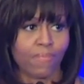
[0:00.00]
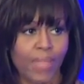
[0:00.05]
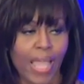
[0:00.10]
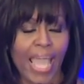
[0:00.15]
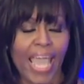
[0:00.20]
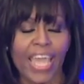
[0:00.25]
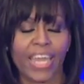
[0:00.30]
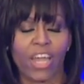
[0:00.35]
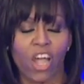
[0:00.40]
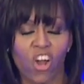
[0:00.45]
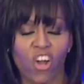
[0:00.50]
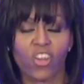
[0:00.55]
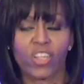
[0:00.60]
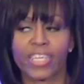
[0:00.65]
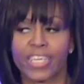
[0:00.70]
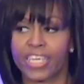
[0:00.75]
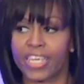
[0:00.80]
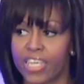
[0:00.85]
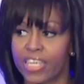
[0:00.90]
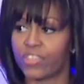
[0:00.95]
And our
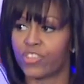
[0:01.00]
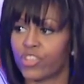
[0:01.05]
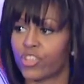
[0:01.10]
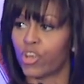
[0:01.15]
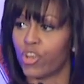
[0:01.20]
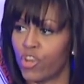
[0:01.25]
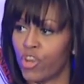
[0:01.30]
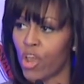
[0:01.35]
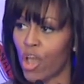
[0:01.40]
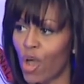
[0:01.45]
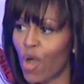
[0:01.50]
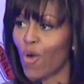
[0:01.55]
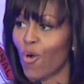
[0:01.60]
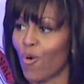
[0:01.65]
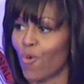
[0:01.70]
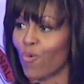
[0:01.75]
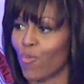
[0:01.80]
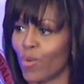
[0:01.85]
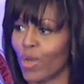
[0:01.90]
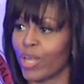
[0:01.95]
kids
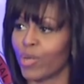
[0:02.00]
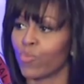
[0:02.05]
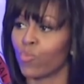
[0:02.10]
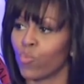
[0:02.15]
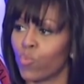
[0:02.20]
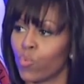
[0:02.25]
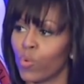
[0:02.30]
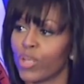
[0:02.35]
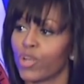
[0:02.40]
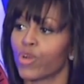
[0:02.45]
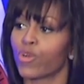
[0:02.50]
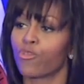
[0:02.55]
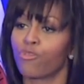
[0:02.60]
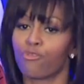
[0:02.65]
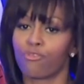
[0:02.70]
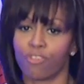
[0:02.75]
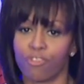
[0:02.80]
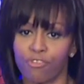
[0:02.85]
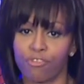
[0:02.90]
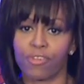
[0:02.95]
know when we're
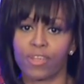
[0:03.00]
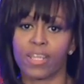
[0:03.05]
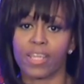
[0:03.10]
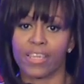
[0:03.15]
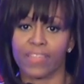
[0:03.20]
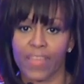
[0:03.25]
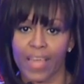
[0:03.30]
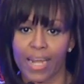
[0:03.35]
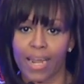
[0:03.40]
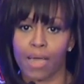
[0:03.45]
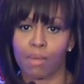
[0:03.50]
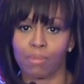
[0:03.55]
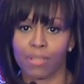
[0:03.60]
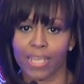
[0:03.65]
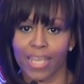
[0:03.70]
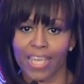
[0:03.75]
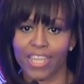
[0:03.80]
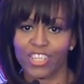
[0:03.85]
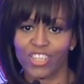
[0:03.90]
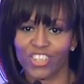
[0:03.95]
fulfilling that
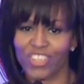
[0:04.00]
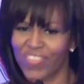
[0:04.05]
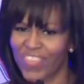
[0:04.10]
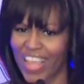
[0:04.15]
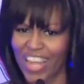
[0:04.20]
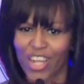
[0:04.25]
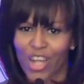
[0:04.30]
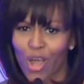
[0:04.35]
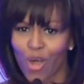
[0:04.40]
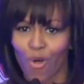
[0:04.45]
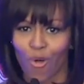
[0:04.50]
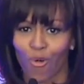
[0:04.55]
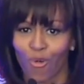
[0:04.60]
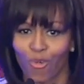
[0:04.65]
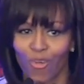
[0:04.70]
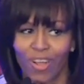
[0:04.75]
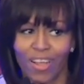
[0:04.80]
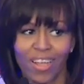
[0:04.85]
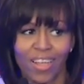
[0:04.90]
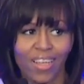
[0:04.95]
obligation. They know.
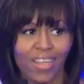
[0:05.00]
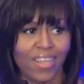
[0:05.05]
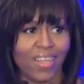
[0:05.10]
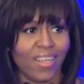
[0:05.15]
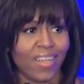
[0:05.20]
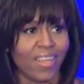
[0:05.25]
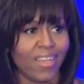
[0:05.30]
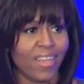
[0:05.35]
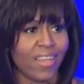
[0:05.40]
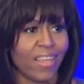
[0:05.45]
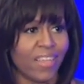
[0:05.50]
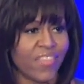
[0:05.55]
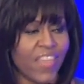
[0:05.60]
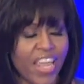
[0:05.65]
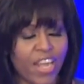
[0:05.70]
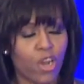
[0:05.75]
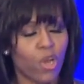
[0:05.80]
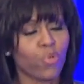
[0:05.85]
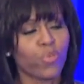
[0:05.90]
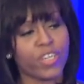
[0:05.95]

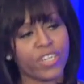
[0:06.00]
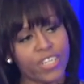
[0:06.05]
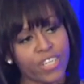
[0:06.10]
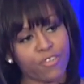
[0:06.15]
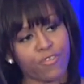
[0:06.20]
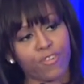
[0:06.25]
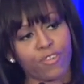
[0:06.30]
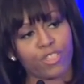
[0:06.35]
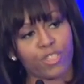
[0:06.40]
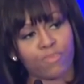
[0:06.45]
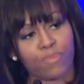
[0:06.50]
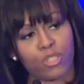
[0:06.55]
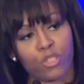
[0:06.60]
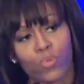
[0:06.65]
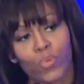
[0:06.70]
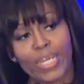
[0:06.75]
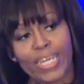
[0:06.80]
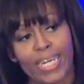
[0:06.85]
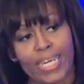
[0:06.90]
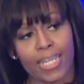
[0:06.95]
They know the difference
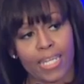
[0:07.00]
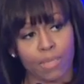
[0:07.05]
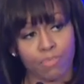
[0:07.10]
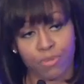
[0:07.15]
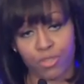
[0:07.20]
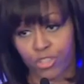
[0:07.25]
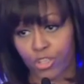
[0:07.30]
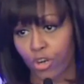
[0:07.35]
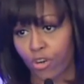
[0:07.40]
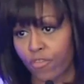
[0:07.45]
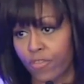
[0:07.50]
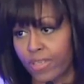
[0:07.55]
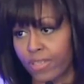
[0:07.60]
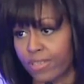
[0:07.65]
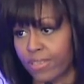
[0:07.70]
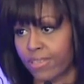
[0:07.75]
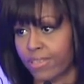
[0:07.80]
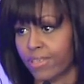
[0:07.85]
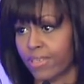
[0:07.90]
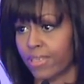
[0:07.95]
between lip
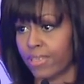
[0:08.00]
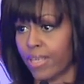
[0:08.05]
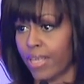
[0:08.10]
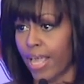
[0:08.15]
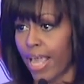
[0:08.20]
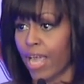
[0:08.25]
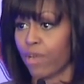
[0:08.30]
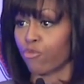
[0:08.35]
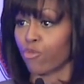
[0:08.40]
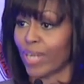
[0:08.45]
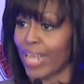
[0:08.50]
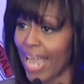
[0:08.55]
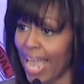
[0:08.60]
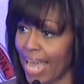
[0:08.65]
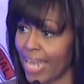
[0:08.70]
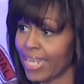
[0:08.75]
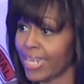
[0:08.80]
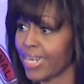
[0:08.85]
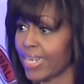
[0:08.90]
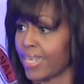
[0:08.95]
service and
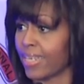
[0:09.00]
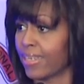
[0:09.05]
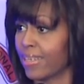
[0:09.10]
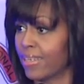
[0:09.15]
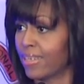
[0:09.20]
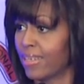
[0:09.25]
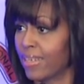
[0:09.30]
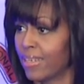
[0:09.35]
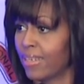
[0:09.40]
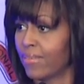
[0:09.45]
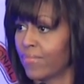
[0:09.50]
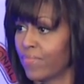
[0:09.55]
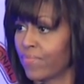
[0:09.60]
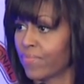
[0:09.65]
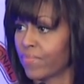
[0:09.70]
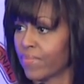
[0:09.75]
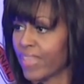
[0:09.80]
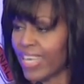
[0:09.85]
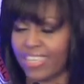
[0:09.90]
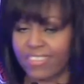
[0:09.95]
reality.
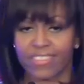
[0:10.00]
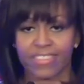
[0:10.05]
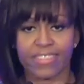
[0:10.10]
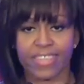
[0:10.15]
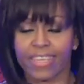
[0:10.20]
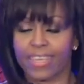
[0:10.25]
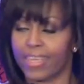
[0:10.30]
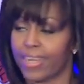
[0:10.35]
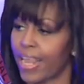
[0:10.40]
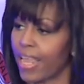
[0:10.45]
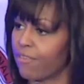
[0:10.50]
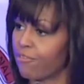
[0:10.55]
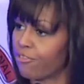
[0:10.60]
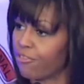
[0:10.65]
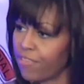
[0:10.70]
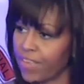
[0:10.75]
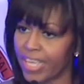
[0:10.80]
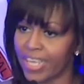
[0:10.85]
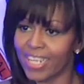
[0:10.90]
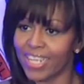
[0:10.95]
They see it and
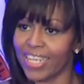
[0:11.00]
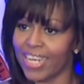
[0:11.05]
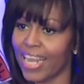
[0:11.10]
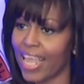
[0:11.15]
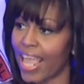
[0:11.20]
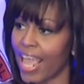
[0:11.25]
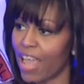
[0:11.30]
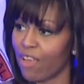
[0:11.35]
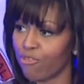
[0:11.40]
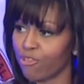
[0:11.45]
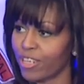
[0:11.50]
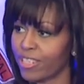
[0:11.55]
feel it every